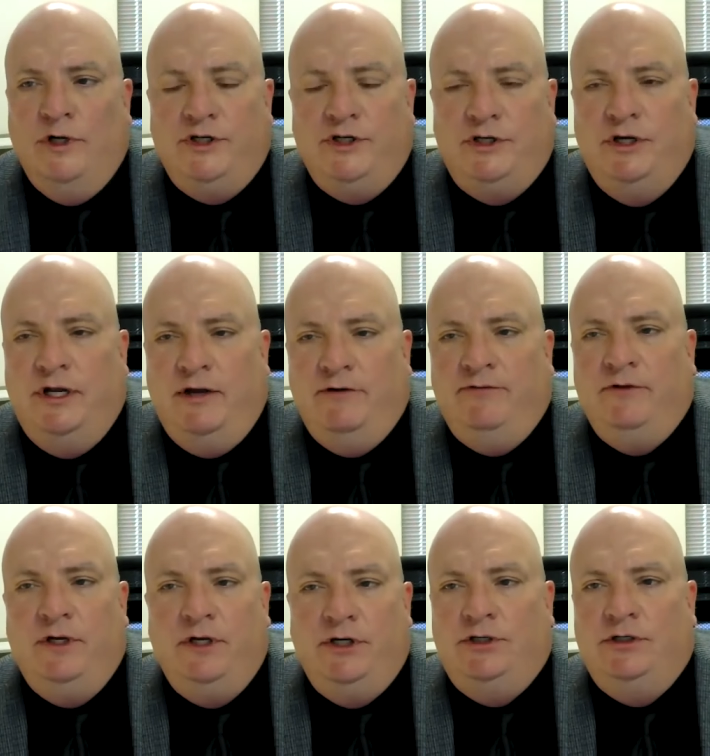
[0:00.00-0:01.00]
which
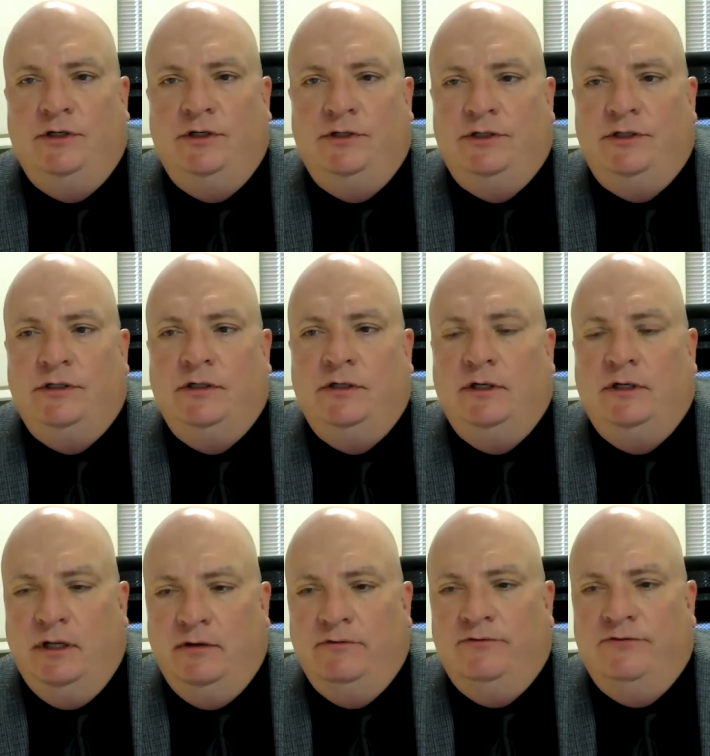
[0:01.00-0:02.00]
definitions
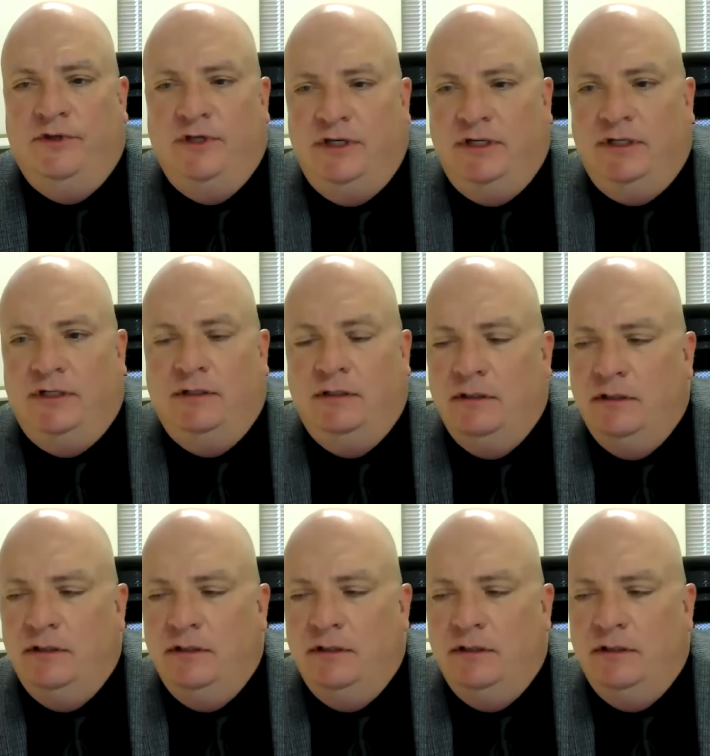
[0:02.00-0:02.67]
of the,